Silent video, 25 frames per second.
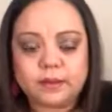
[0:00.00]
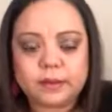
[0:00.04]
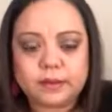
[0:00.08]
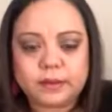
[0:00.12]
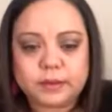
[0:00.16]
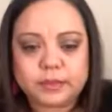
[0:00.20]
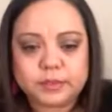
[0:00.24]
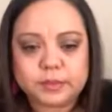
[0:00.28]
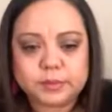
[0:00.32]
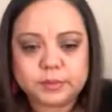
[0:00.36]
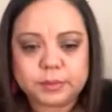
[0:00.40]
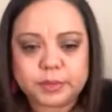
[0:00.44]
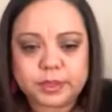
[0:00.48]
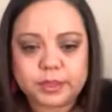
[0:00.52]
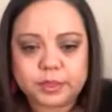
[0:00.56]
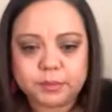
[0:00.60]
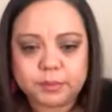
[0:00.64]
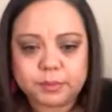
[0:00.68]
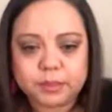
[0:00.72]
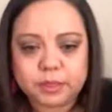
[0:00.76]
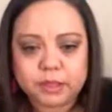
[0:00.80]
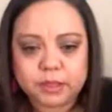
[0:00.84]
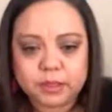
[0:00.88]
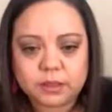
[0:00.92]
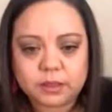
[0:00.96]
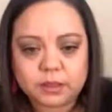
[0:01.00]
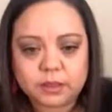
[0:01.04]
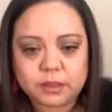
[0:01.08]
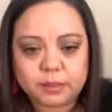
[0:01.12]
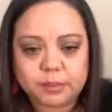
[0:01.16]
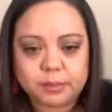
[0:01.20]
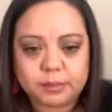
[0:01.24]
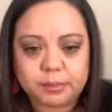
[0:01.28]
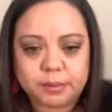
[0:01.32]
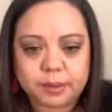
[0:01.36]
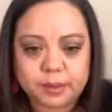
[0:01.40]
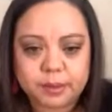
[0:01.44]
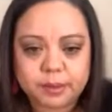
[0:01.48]
He spray painted the
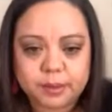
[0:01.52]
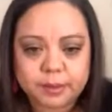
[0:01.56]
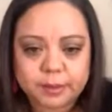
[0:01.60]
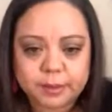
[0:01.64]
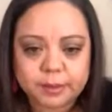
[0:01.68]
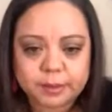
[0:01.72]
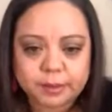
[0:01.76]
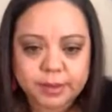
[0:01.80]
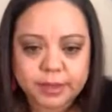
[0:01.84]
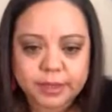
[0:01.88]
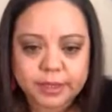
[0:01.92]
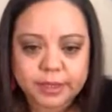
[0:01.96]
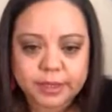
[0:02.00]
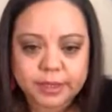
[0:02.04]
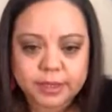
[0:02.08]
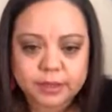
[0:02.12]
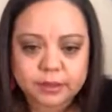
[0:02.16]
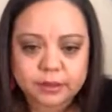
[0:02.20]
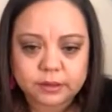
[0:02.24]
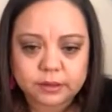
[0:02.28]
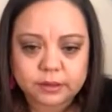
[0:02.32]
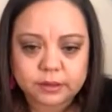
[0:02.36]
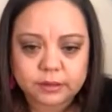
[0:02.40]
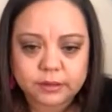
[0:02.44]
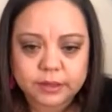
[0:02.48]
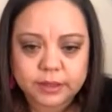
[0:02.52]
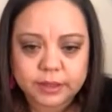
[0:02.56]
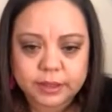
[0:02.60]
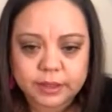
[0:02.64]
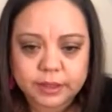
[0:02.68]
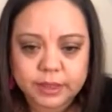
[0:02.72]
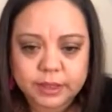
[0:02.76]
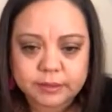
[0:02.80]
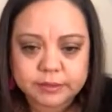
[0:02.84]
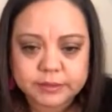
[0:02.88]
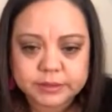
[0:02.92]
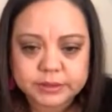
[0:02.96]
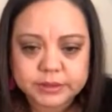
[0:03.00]
bar a bright yellow, and
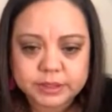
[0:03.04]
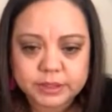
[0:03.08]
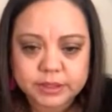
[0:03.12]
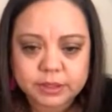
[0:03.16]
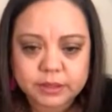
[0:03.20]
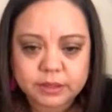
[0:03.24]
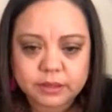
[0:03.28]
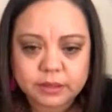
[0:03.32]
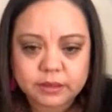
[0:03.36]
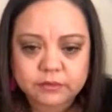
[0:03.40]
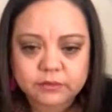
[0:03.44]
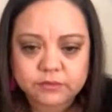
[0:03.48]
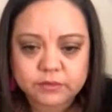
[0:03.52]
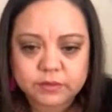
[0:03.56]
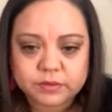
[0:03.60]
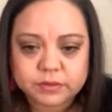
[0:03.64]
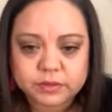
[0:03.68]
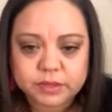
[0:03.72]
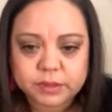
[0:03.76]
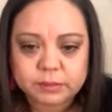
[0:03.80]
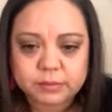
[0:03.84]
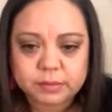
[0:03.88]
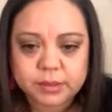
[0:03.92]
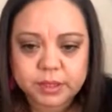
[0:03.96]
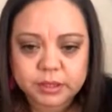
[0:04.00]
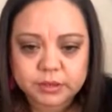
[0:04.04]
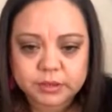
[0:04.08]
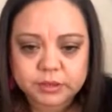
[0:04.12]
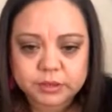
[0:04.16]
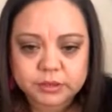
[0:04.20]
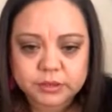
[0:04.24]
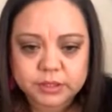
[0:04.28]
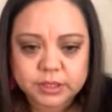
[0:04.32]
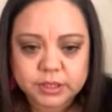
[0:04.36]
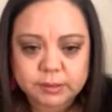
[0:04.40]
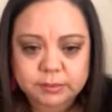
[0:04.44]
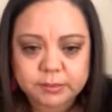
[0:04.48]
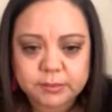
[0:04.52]
I was thinking of using
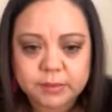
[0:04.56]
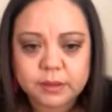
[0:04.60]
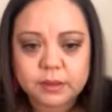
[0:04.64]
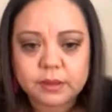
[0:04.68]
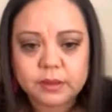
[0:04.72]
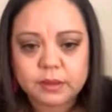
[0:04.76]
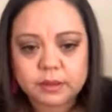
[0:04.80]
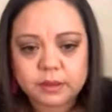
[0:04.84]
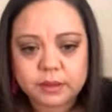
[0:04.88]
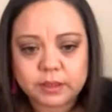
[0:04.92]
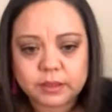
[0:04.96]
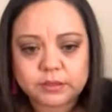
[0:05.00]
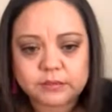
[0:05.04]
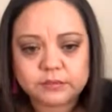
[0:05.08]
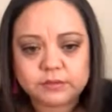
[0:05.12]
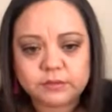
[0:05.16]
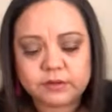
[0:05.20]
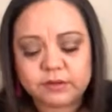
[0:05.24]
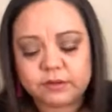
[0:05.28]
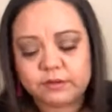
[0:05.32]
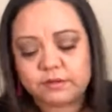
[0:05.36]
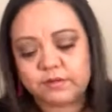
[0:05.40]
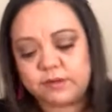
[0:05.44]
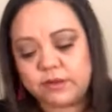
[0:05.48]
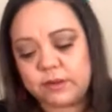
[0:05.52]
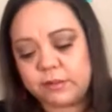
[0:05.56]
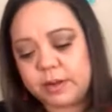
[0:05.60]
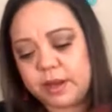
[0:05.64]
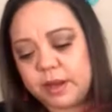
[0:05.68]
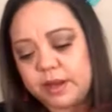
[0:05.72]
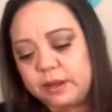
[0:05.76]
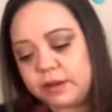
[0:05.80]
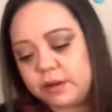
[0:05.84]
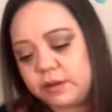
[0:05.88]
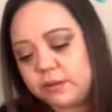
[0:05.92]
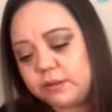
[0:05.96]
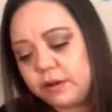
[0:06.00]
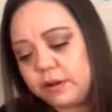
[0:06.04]
painter's tape. Thanks for the
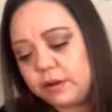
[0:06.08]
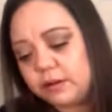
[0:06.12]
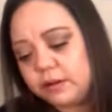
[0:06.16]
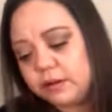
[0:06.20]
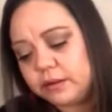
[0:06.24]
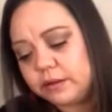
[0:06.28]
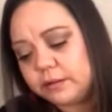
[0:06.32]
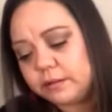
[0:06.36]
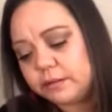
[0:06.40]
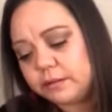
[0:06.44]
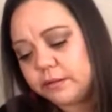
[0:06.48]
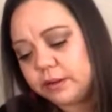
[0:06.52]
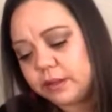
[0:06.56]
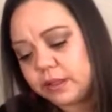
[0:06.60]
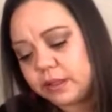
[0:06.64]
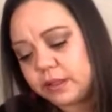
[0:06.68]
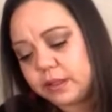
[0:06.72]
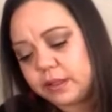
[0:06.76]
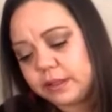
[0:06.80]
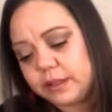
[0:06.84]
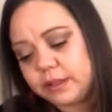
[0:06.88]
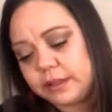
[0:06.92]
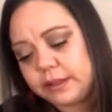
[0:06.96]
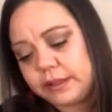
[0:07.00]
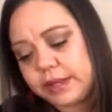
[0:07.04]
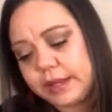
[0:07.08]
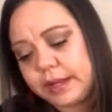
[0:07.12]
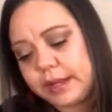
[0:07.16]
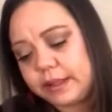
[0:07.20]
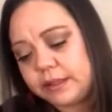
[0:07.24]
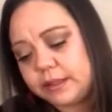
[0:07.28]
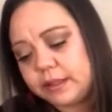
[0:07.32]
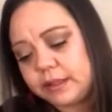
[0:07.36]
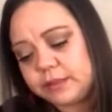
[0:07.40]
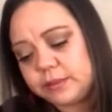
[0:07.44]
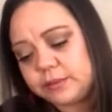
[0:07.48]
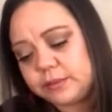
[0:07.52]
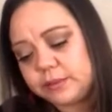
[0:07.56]
feedback. You're welcome. Yeah,
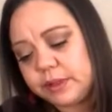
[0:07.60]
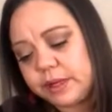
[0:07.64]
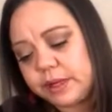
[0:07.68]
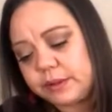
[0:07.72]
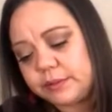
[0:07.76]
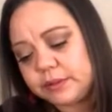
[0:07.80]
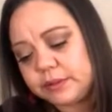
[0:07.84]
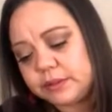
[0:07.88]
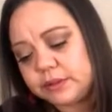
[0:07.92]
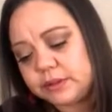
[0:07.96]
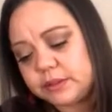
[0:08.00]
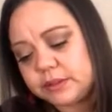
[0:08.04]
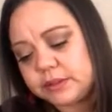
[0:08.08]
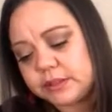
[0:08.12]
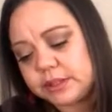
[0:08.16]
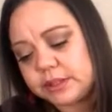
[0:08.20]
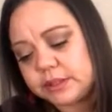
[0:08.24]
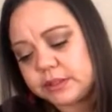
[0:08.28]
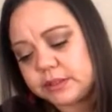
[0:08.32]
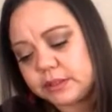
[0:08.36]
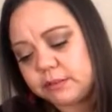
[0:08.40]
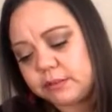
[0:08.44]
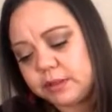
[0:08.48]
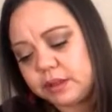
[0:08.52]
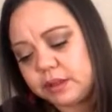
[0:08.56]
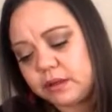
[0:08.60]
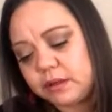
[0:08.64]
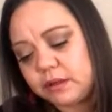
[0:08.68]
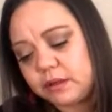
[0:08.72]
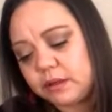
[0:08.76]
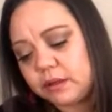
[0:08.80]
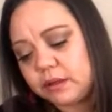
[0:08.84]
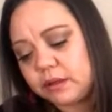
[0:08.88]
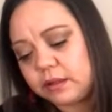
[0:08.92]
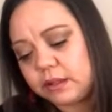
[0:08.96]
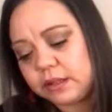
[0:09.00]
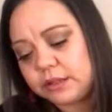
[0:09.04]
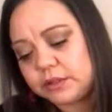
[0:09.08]
that's what I would suggest. I mean,
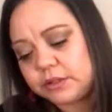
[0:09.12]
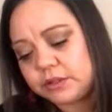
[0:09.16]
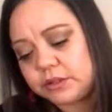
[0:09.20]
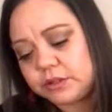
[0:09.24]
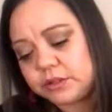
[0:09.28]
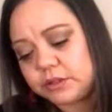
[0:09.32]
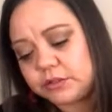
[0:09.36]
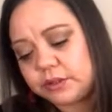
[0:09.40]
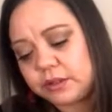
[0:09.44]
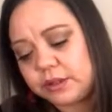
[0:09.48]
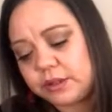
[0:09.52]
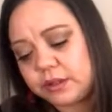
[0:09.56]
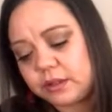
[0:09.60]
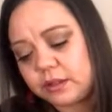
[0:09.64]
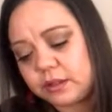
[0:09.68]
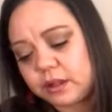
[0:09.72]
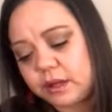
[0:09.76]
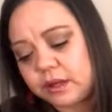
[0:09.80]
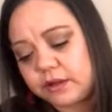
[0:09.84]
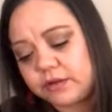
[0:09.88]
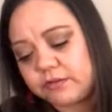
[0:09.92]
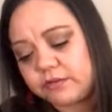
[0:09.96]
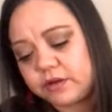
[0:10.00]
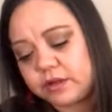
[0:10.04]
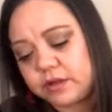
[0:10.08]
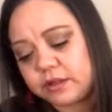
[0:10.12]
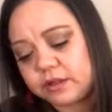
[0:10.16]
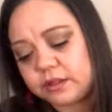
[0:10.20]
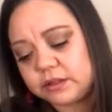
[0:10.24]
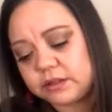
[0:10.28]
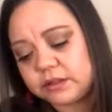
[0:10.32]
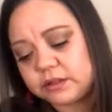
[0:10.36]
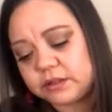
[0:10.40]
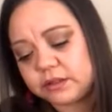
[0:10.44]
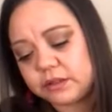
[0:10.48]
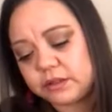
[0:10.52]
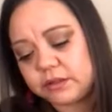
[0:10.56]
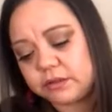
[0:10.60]
unless you're doing a lot of
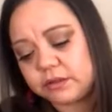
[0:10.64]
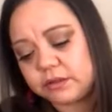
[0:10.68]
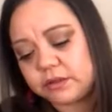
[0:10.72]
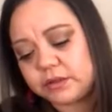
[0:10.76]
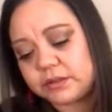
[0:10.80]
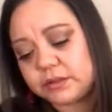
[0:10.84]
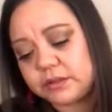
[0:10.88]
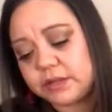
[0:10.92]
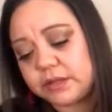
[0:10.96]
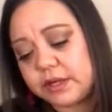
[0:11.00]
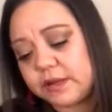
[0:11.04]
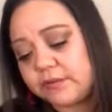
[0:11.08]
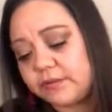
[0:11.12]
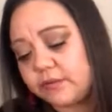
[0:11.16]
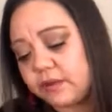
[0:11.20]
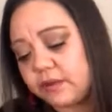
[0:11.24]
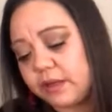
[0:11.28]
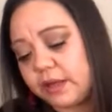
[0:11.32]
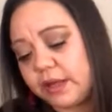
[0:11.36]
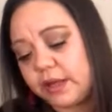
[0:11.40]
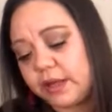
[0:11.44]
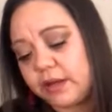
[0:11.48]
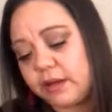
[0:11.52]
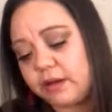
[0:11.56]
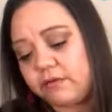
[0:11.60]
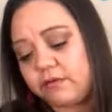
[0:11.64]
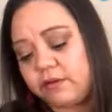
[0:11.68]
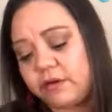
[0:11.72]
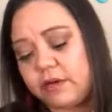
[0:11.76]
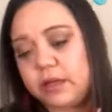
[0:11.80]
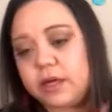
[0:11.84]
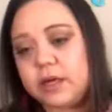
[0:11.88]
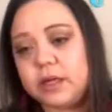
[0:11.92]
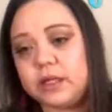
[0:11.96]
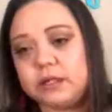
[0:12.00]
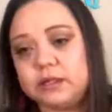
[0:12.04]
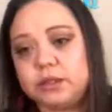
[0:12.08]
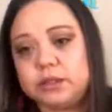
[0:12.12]
colors, because you're going to have to let every
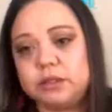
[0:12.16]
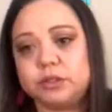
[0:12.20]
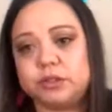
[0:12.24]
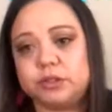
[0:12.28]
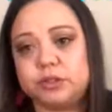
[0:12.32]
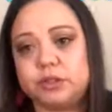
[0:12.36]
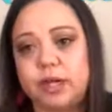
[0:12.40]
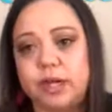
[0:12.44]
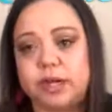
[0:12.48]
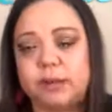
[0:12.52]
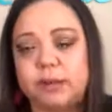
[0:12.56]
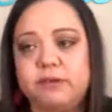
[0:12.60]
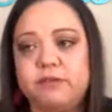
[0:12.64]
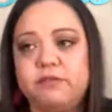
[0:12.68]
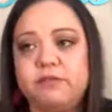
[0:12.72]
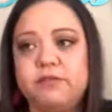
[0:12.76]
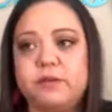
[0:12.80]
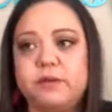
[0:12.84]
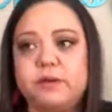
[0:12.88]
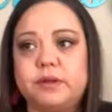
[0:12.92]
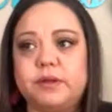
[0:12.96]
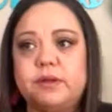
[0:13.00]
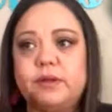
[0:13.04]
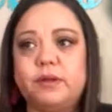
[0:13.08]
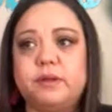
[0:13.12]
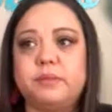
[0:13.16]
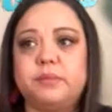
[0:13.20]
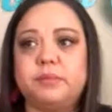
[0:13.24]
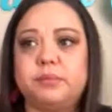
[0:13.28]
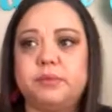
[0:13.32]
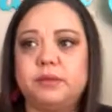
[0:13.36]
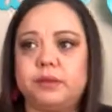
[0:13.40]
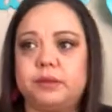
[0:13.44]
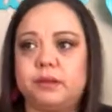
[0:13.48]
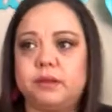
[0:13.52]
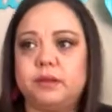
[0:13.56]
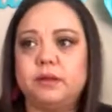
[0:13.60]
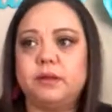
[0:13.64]
color dry before you can
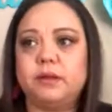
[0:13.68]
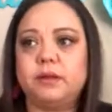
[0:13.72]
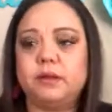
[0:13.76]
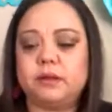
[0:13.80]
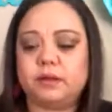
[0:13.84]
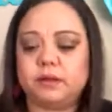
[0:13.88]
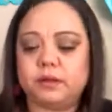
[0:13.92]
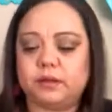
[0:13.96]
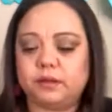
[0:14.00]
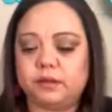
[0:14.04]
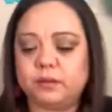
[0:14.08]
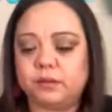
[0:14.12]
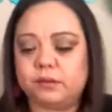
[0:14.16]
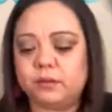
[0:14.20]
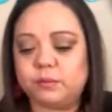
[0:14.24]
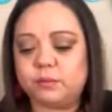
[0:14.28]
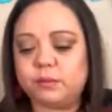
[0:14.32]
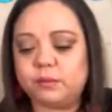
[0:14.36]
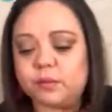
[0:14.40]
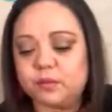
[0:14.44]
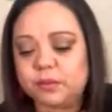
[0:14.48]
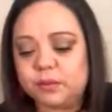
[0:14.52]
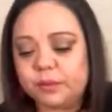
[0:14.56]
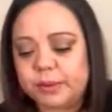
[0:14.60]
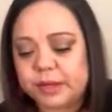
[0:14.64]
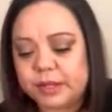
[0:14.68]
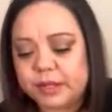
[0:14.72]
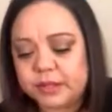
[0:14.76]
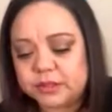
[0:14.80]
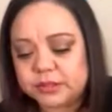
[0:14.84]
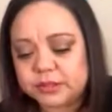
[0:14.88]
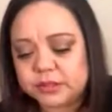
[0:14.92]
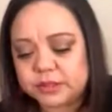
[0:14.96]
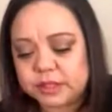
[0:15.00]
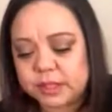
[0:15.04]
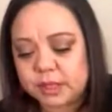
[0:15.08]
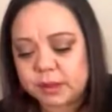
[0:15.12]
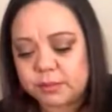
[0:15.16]
put, more
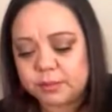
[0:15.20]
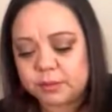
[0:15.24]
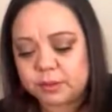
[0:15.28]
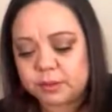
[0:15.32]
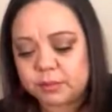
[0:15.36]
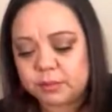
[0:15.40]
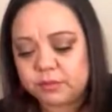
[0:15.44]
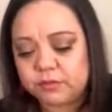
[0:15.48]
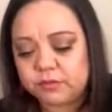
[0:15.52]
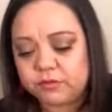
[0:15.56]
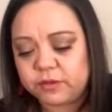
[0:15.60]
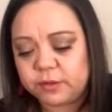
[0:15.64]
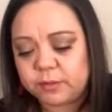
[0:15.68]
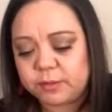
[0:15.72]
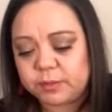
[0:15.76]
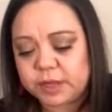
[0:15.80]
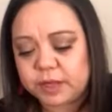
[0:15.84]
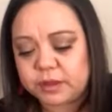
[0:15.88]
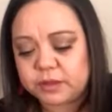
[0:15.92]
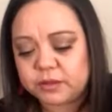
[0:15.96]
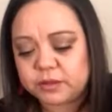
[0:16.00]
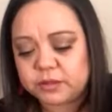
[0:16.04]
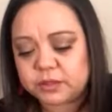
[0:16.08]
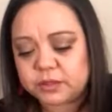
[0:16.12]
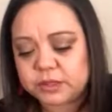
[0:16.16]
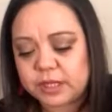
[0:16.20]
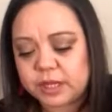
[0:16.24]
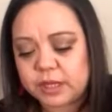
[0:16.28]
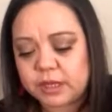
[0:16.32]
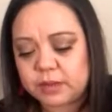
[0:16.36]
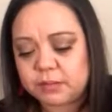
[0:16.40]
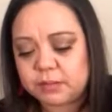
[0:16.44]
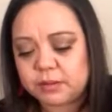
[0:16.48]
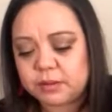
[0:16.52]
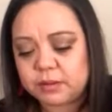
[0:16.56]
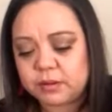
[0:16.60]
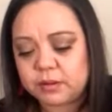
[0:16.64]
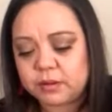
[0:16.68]
painter's tape or move the painter's
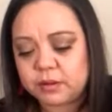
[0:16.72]
tape.